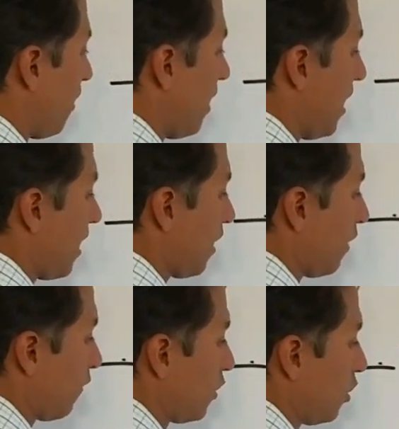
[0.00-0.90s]

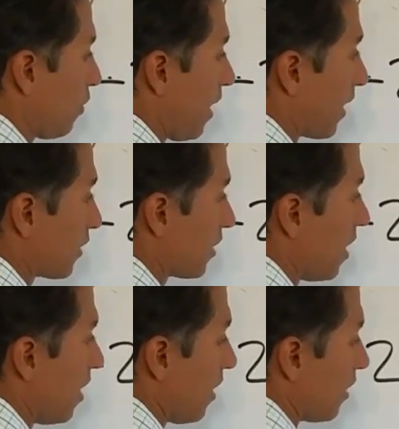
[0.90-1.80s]
negative 2x
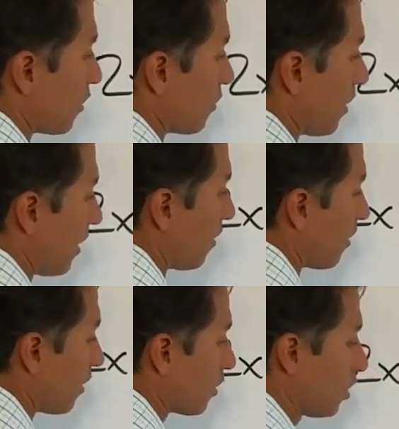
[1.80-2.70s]
is greater
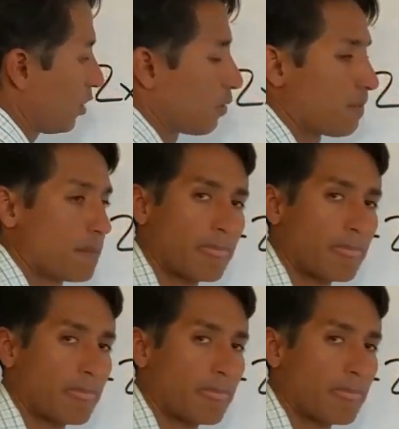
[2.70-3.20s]
than 2.